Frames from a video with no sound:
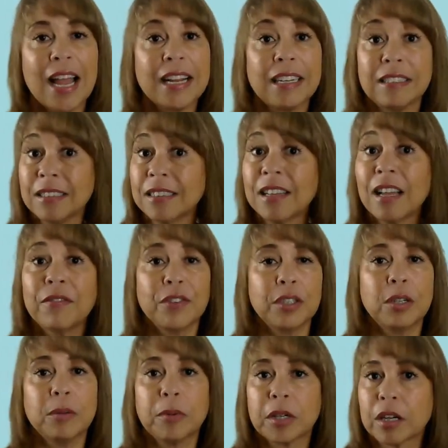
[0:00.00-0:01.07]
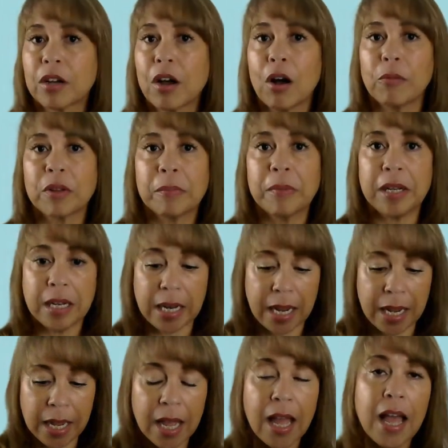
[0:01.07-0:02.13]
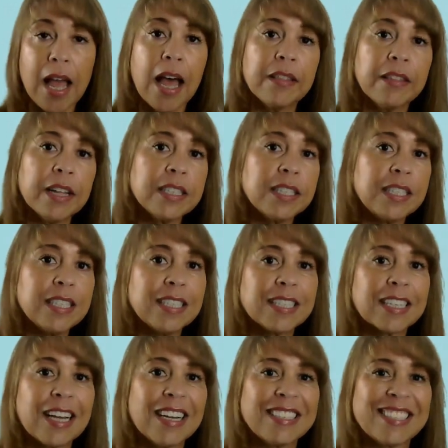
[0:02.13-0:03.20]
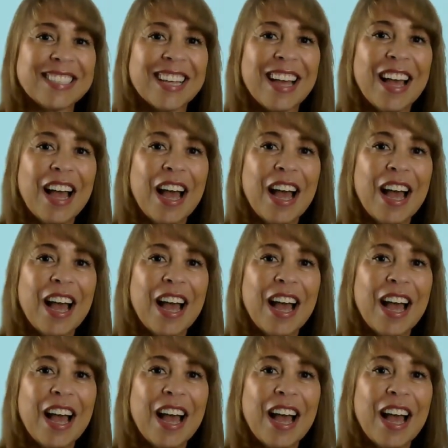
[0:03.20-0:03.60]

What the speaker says: I'd love for you to book a call with me today and let's discuss